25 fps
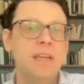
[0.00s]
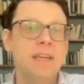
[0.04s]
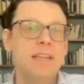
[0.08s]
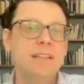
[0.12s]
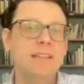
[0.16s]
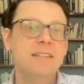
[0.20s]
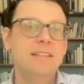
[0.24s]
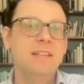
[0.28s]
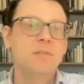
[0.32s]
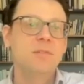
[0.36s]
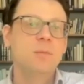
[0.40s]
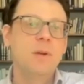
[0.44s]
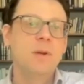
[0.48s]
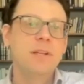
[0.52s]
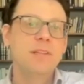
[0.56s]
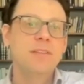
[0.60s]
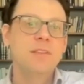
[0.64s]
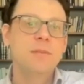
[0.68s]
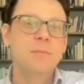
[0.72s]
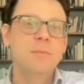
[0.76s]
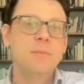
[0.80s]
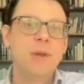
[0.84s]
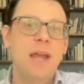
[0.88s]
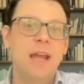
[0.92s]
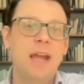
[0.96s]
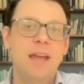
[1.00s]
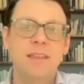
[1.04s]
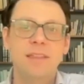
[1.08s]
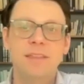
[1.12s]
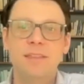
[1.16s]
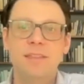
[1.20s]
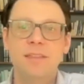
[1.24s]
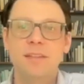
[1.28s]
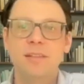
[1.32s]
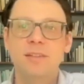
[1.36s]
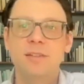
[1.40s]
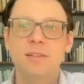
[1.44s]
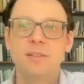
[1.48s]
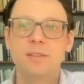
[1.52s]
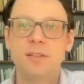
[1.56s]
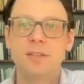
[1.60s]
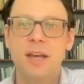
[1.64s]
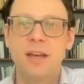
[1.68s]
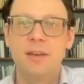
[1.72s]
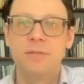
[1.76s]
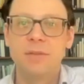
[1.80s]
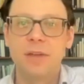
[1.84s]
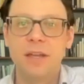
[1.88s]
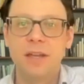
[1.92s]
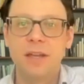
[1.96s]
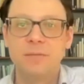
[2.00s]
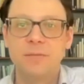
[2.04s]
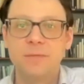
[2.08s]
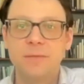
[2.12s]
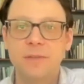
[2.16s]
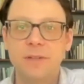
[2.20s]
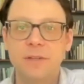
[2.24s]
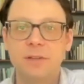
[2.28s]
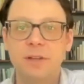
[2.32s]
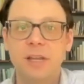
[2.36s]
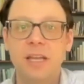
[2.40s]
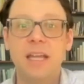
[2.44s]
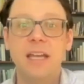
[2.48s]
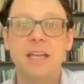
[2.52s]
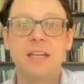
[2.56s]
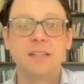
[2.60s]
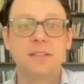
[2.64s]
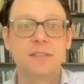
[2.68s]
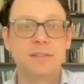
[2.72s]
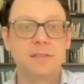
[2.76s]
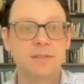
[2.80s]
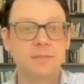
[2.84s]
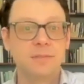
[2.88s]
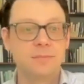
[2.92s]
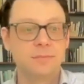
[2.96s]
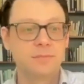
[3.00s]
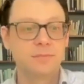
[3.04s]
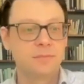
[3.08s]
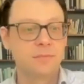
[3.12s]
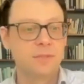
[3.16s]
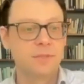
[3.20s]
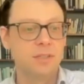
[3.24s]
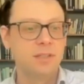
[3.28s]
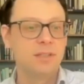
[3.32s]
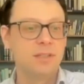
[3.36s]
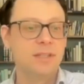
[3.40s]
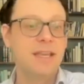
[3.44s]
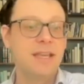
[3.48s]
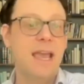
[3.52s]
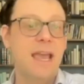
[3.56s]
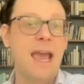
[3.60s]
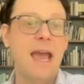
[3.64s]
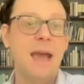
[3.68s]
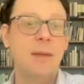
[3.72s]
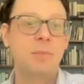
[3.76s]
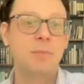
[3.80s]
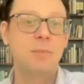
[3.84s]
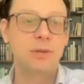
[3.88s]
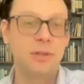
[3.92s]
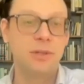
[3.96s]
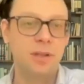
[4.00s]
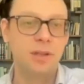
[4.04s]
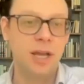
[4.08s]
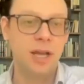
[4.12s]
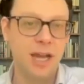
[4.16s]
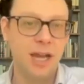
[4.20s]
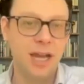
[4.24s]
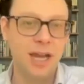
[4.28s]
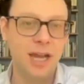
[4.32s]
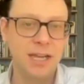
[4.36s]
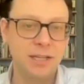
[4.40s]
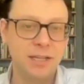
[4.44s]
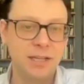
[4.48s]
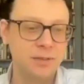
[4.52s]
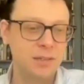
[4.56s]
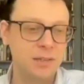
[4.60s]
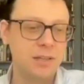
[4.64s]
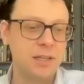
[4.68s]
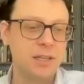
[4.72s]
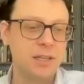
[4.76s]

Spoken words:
He says, what is the path to love and fear it? Capital I.